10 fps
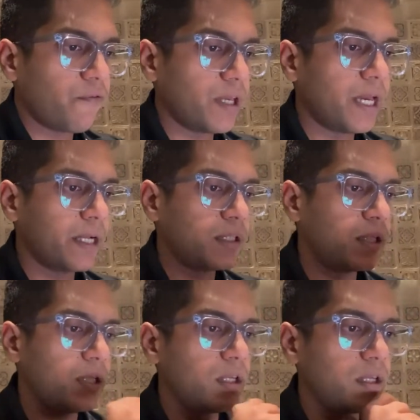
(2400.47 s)
we get
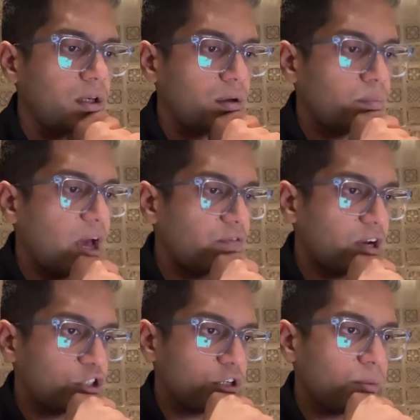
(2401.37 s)
the
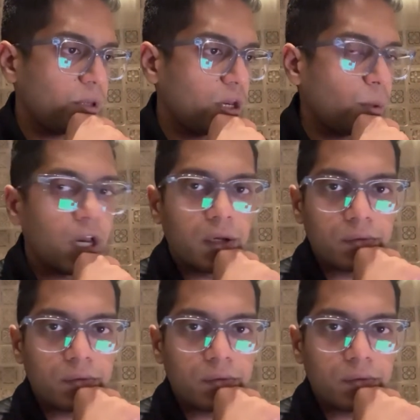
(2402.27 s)
manufacturing PMI.